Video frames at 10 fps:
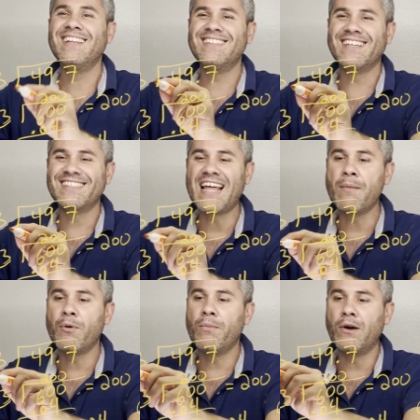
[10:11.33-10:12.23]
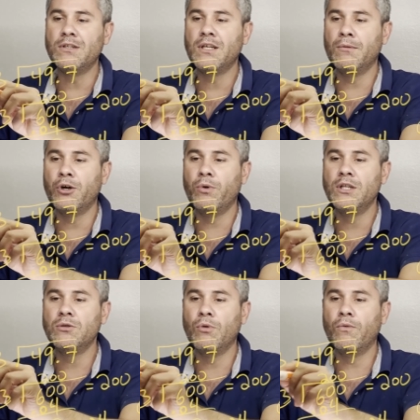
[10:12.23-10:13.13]
In this example, very similar, we
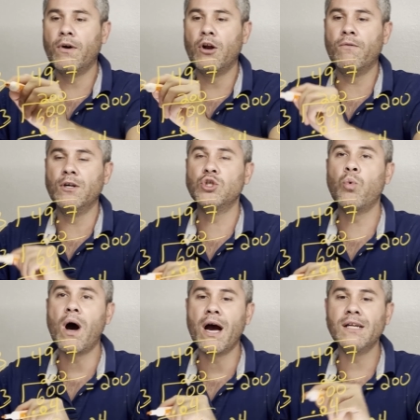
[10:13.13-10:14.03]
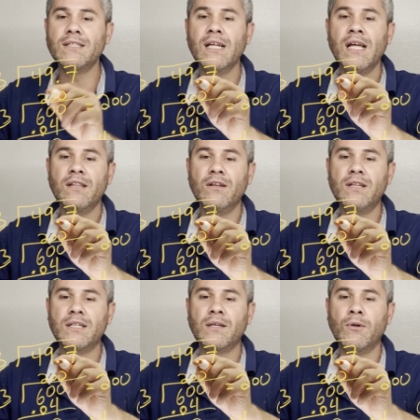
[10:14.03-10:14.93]
need to move it over twice. The
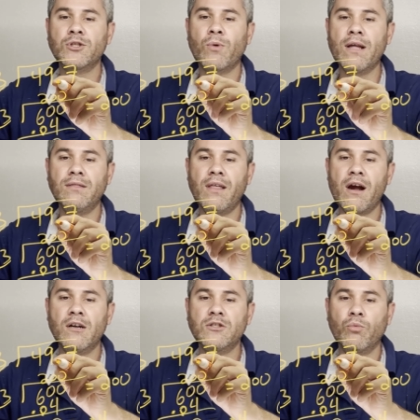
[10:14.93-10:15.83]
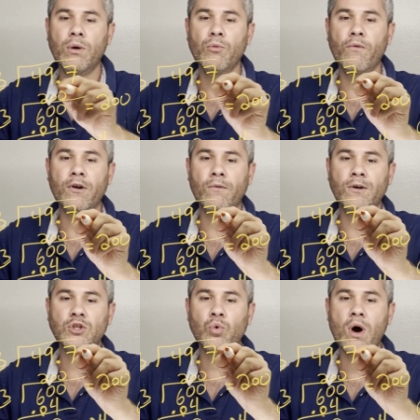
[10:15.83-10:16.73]
decimal's right there, so we move it
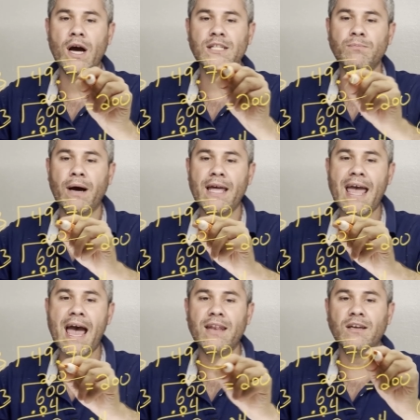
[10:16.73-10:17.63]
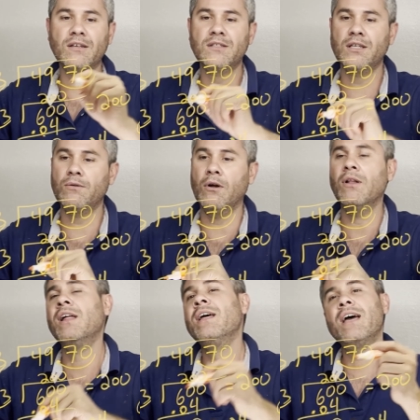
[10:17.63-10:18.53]
over twice by adding a 0.